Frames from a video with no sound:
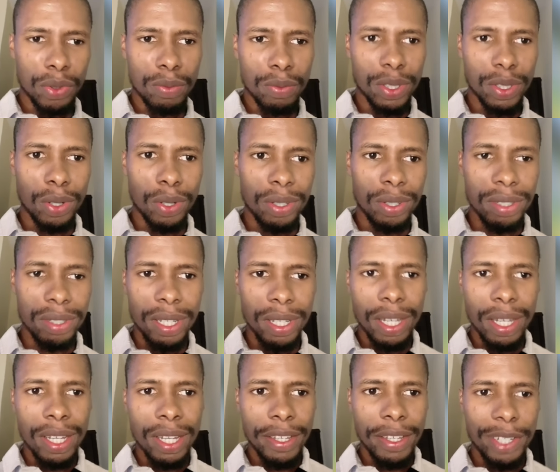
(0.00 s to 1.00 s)
because
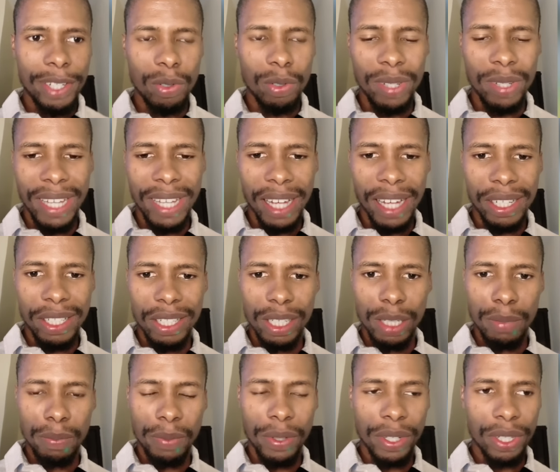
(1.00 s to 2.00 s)
the way he
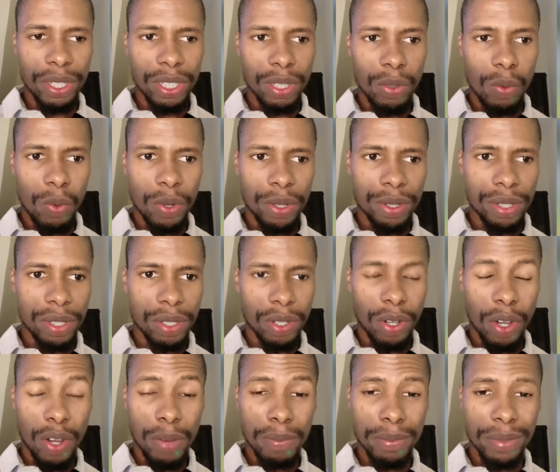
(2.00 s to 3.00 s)
actually played, it was
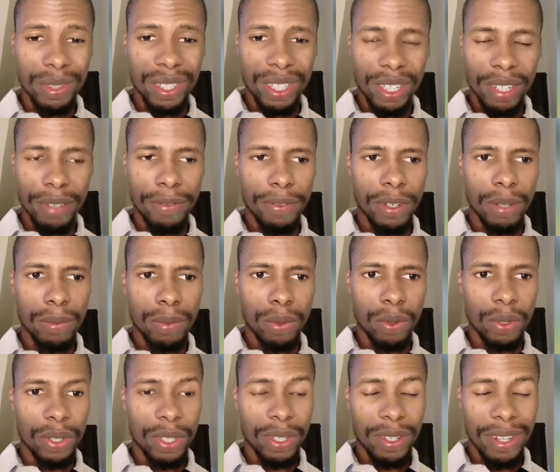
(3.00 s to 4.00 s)

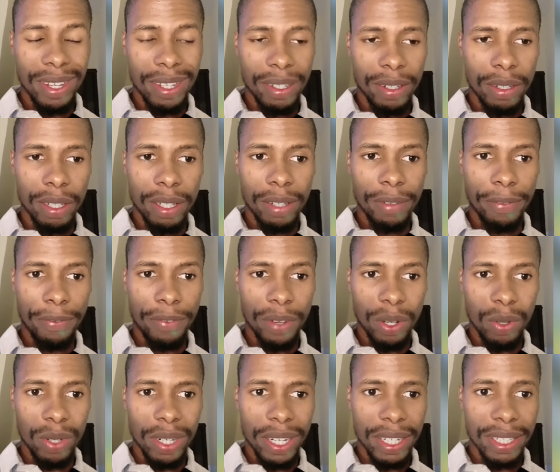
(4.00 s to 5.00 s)
unbelievable. It
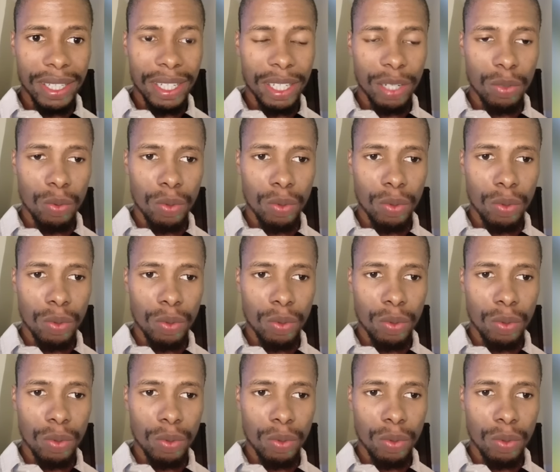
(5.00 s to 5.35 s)
felt like he